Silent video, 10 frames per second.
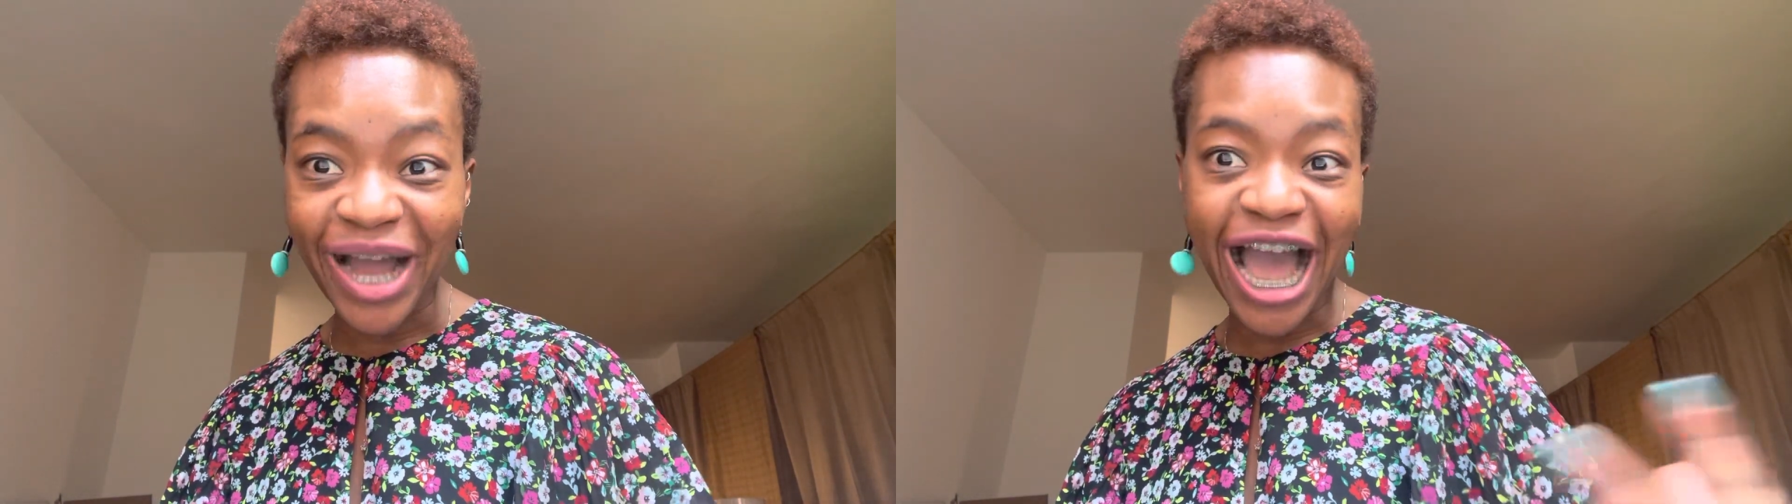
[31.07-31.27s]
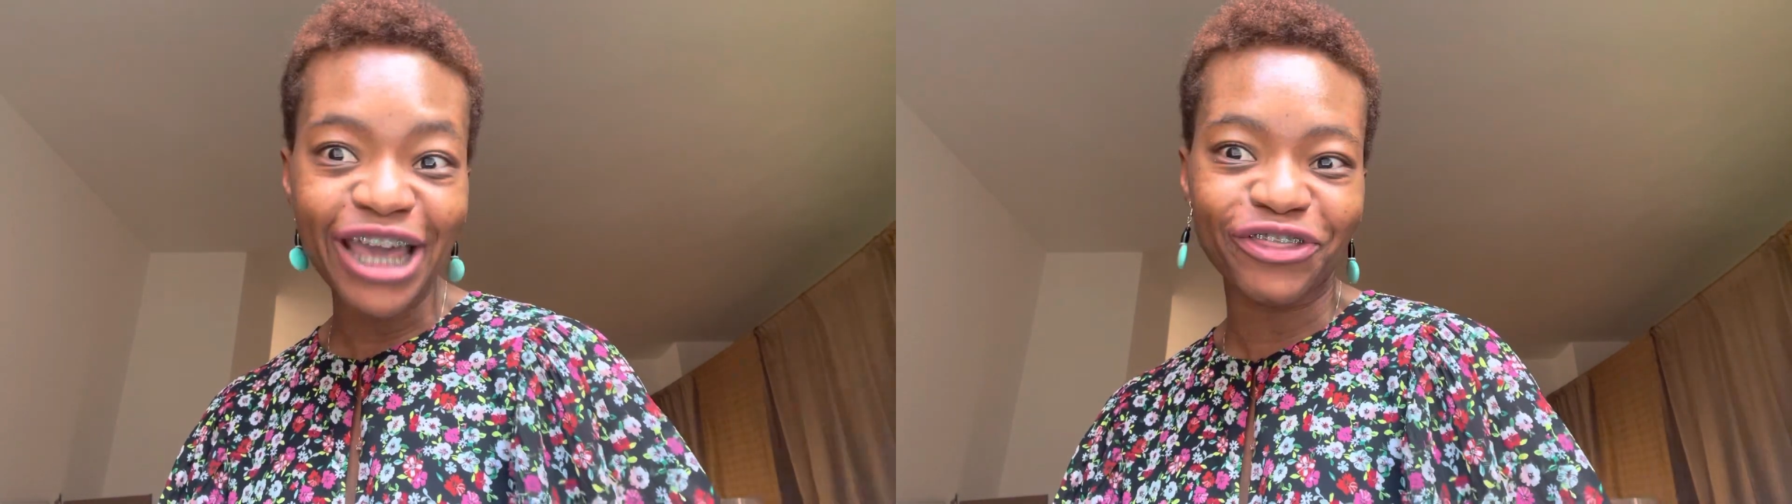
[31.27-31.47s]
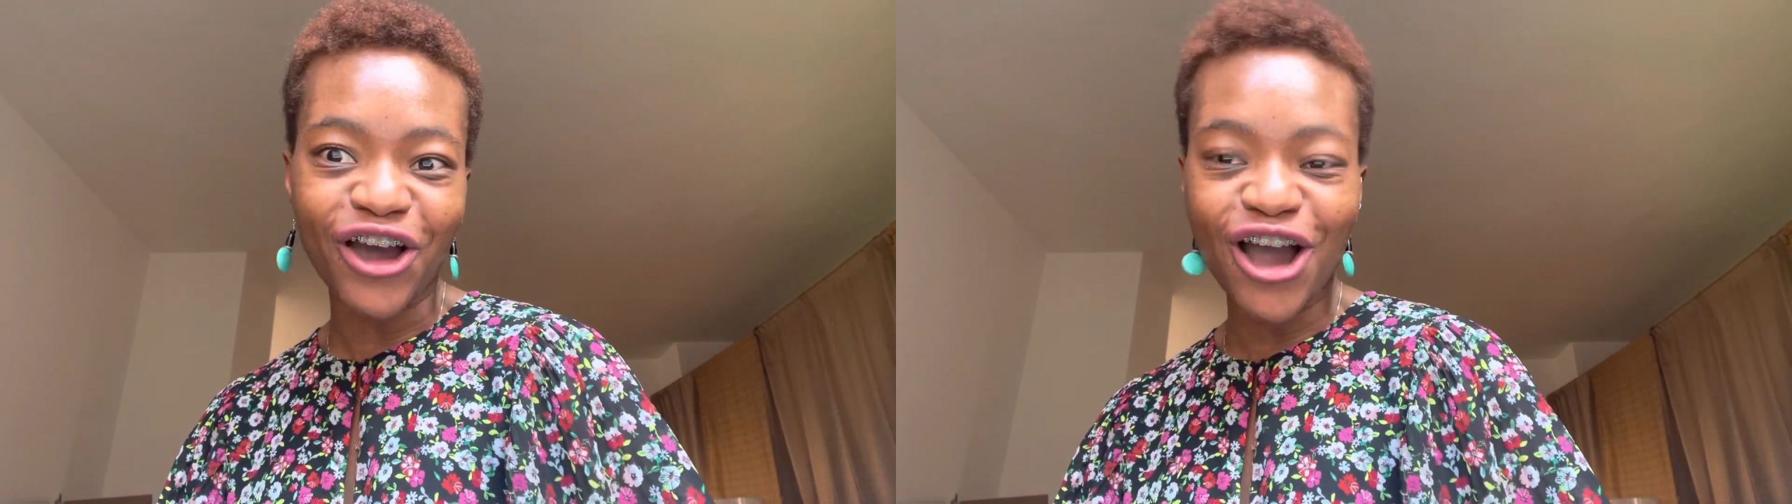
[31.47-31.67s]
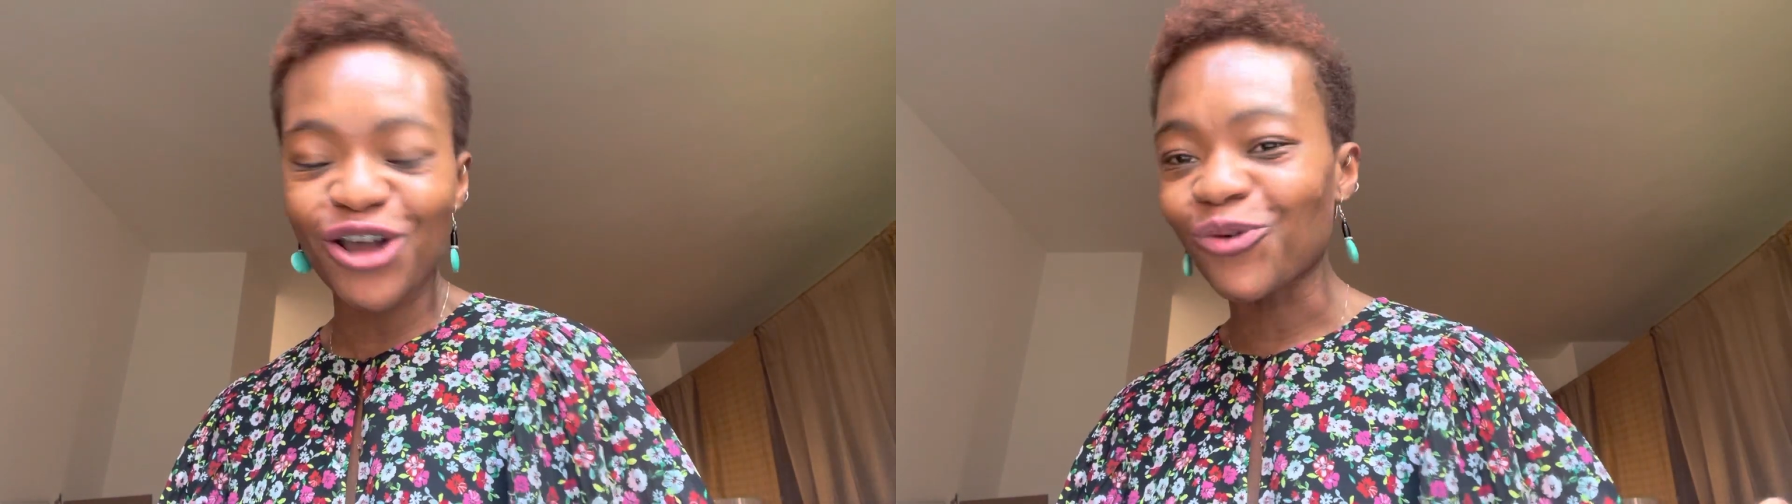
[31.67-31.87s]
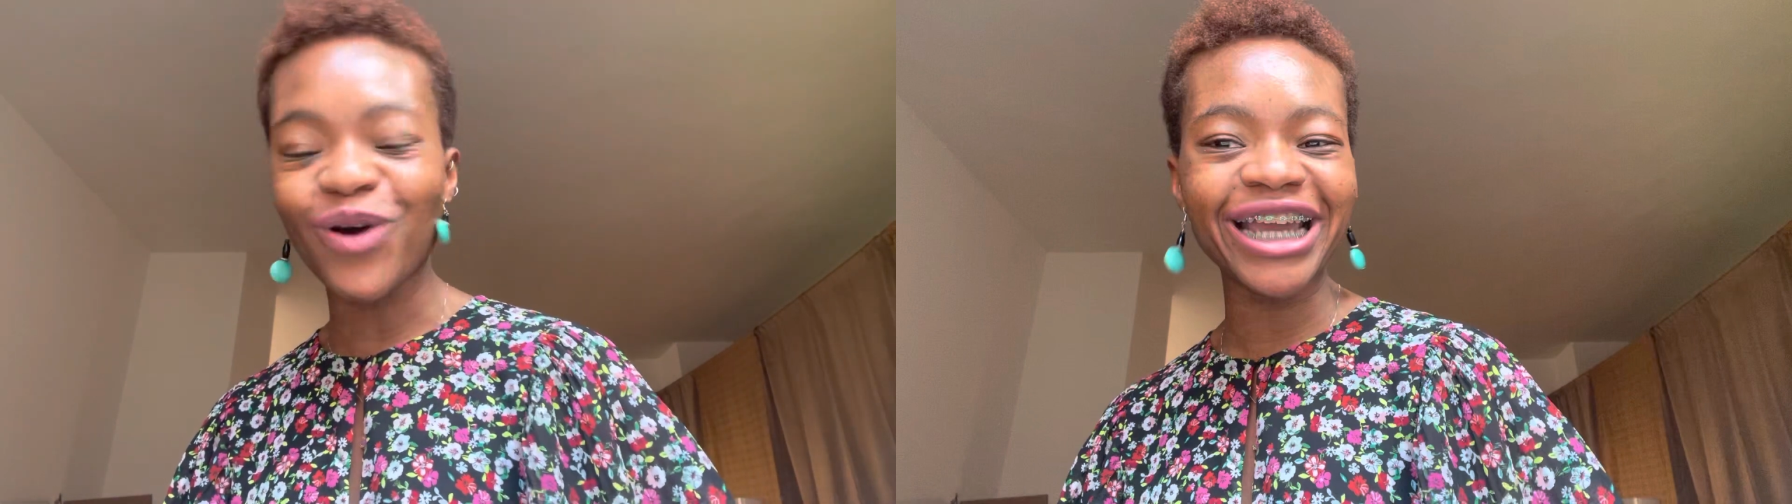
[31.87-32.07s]
I
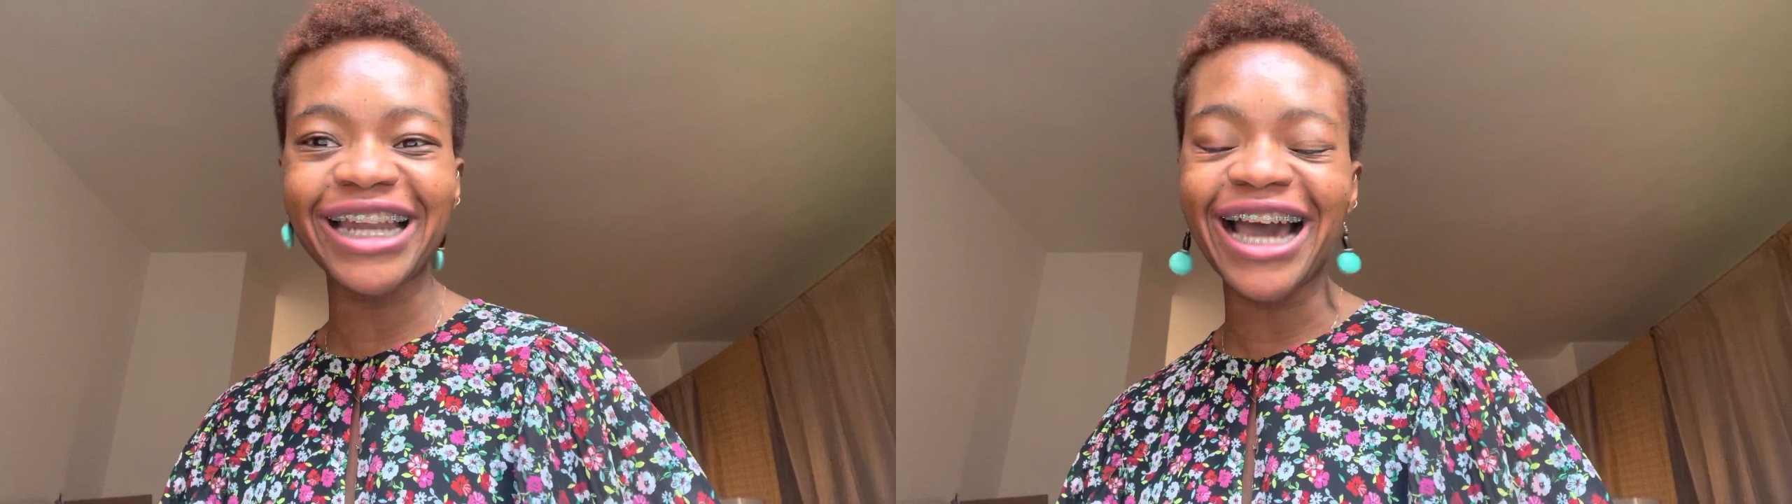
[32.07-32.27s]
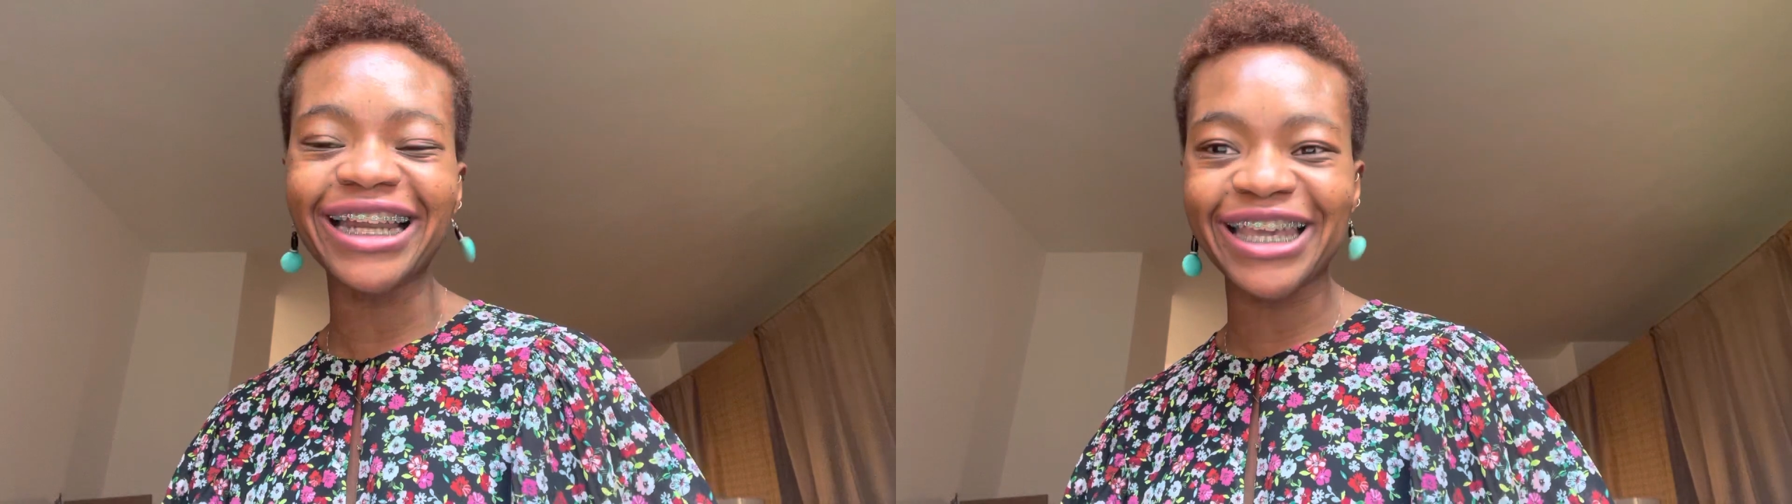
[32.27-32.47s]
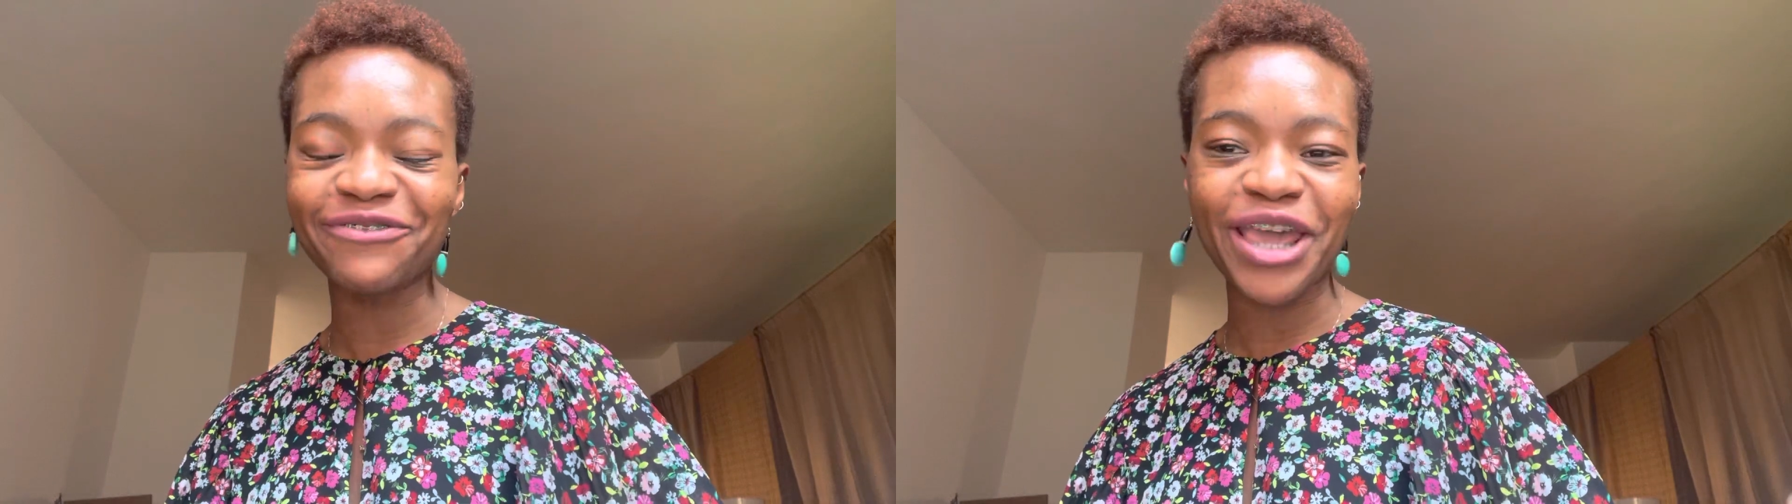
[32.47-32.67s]
thought, why not give